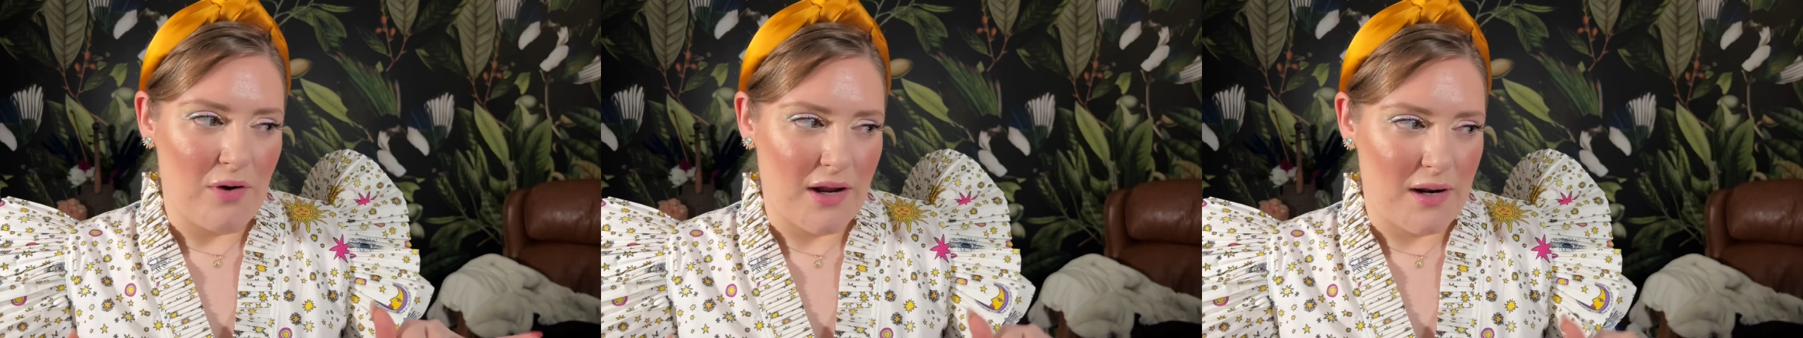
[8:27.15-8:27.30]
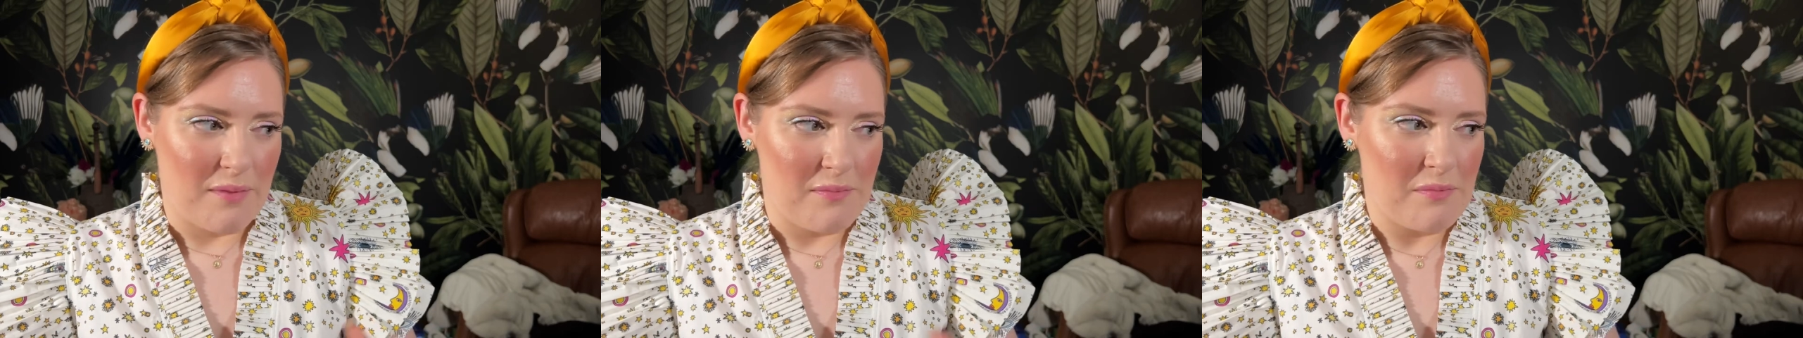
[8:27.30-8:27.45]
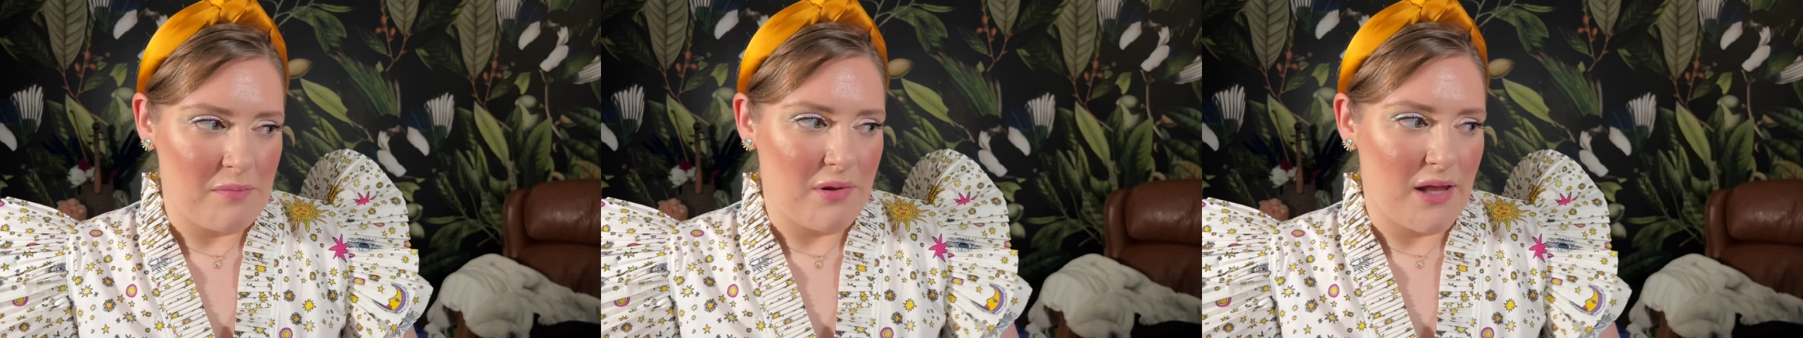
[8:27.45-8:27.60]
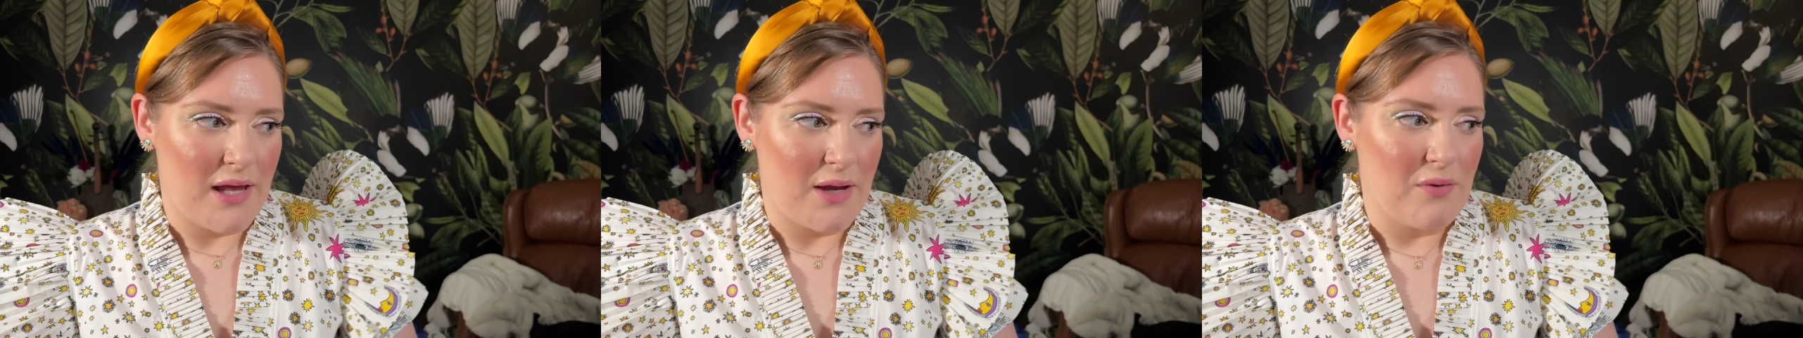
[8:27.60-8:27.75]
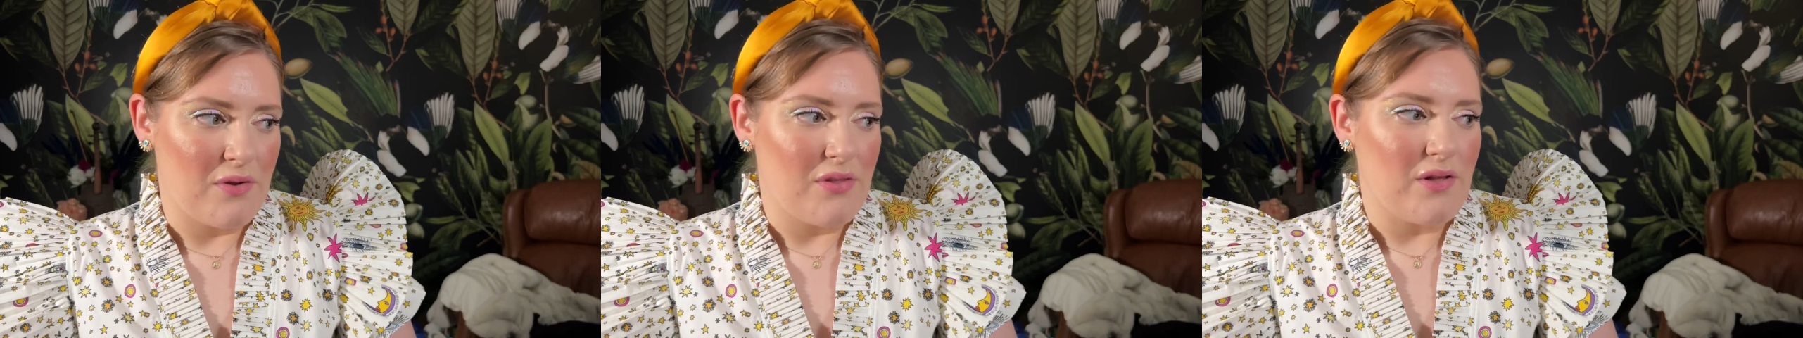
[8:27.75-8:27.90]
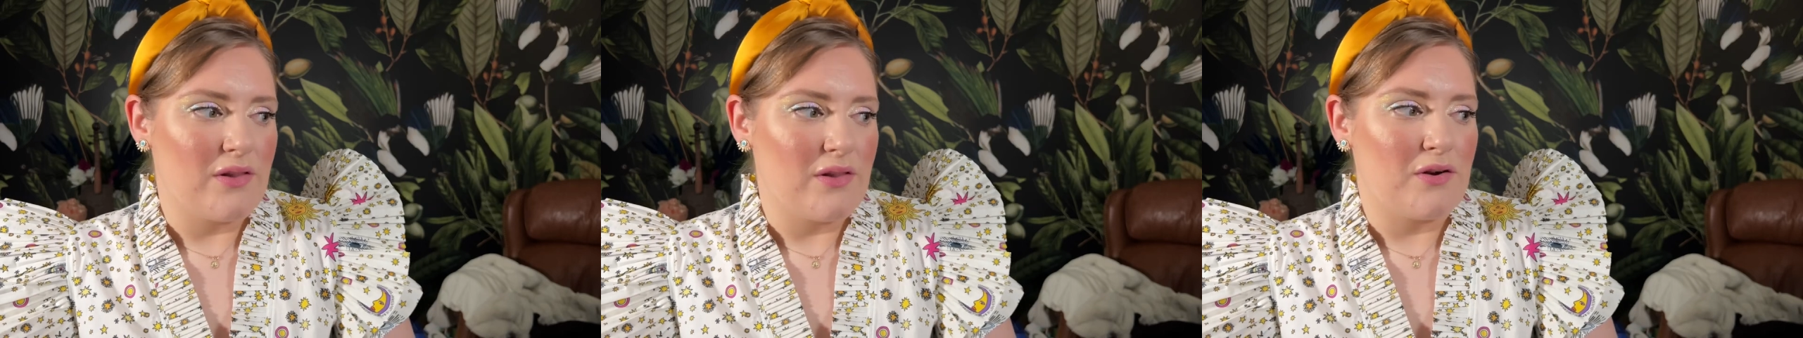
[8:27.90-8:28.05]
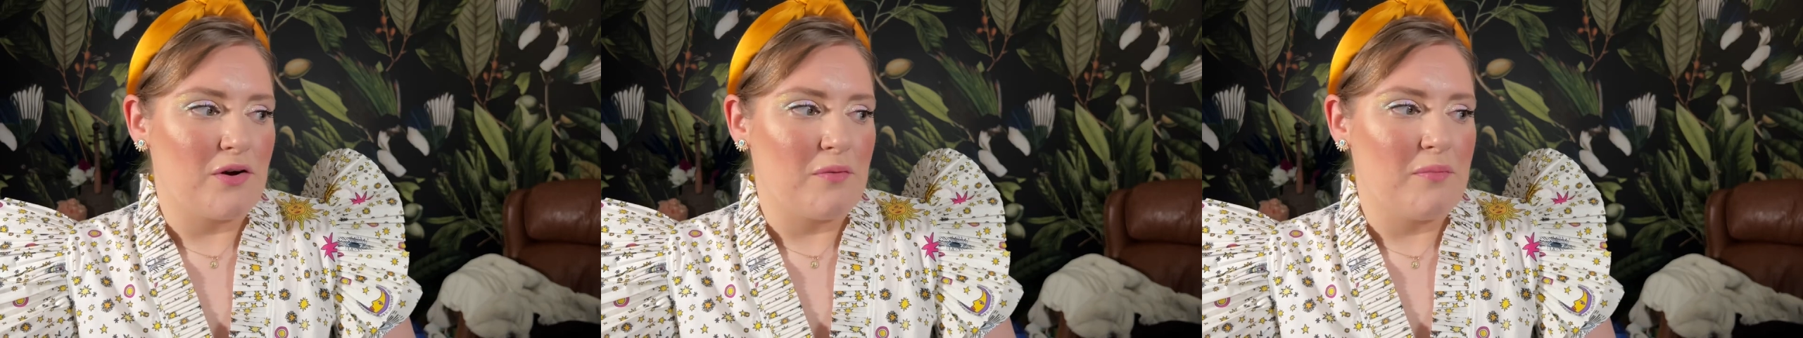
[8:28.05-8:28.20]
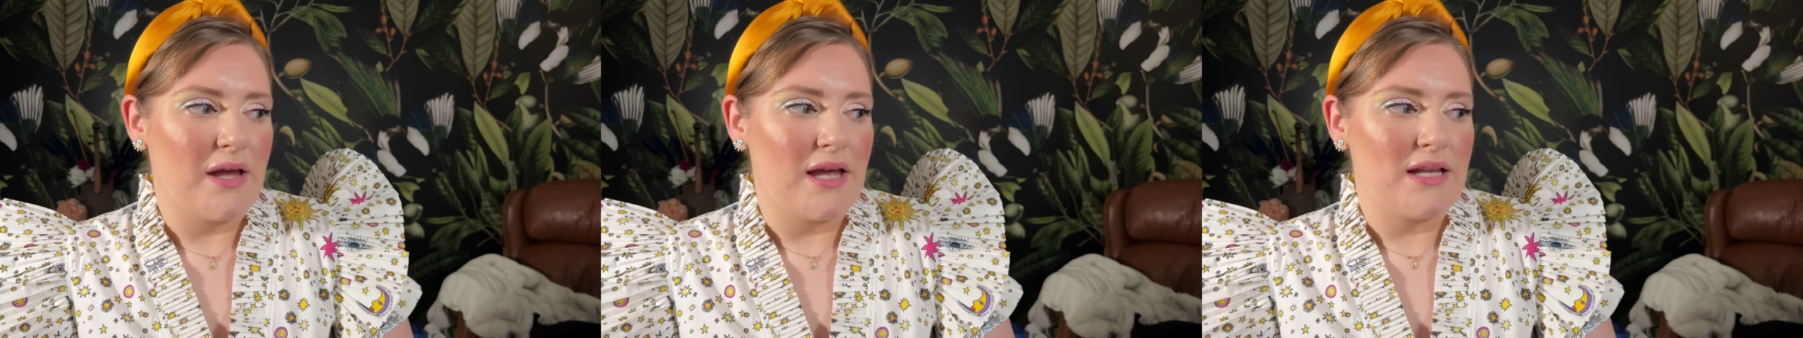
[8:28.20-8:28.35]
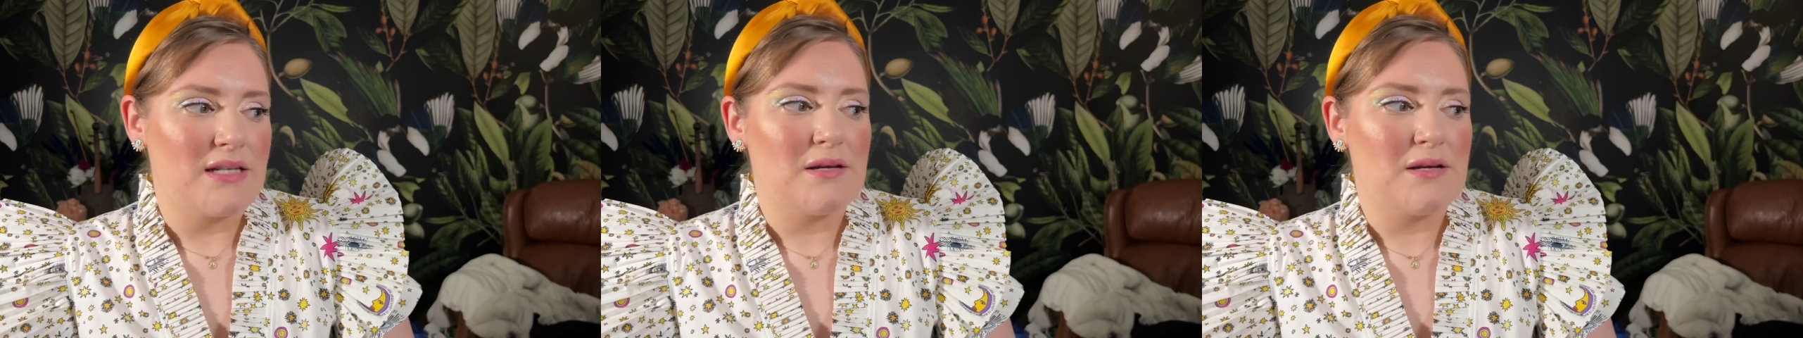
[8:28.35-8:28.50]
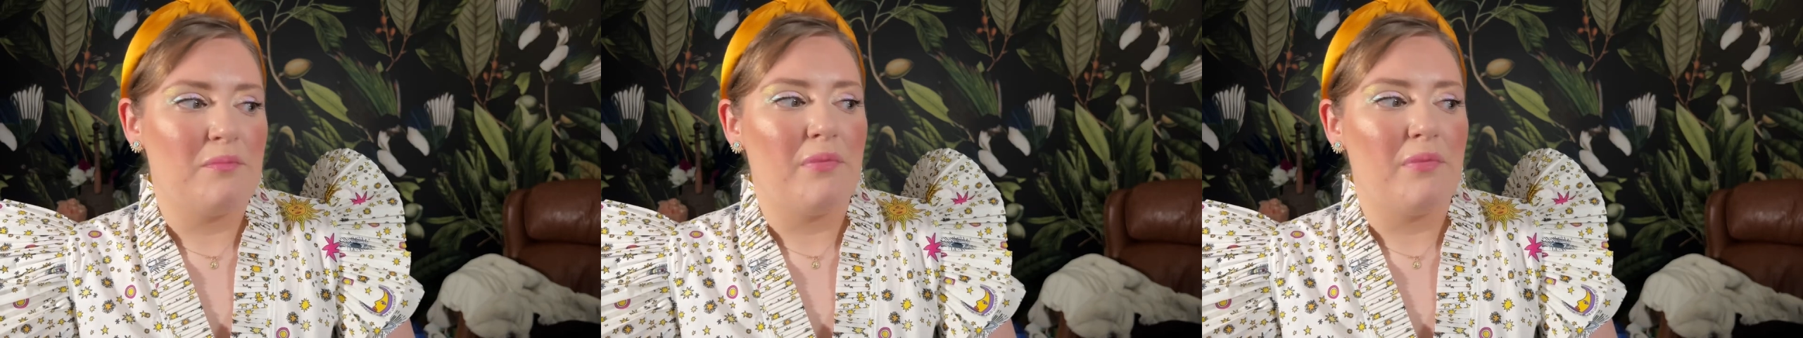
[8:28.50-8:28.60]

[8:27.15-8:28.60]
going to be playing with a little bit.